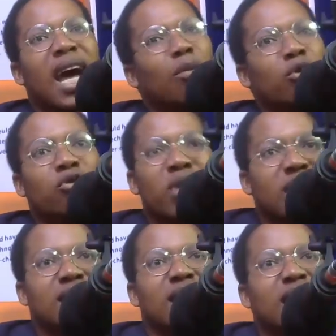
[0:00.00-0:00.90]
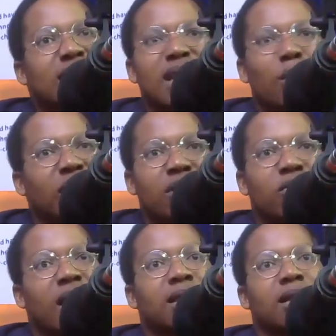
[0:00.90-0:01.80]
I'm stressed ain't in a me
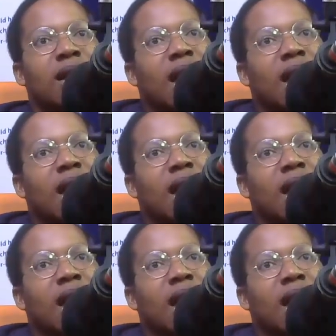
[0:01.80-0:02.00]
drugs